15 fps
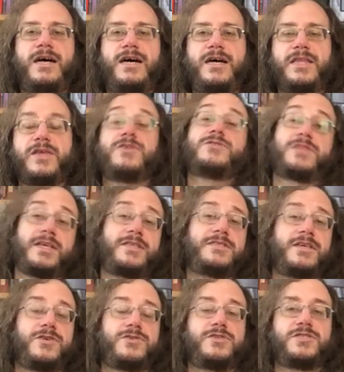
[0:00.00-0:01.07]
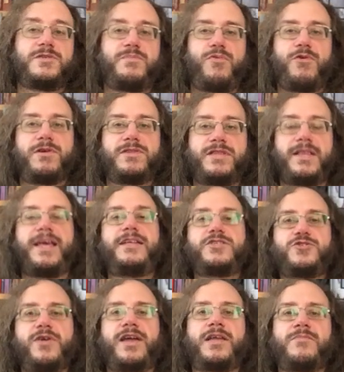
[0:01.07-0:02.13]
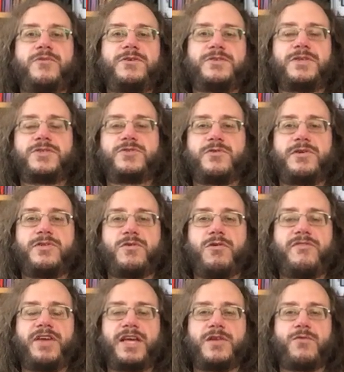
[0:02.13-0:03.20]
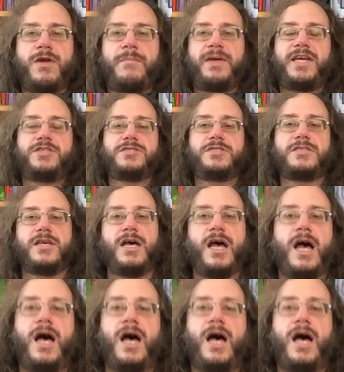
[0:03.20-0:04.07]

Uh, there's links there to support the latest Dragon Precinct story, the Gorvangin Rampages.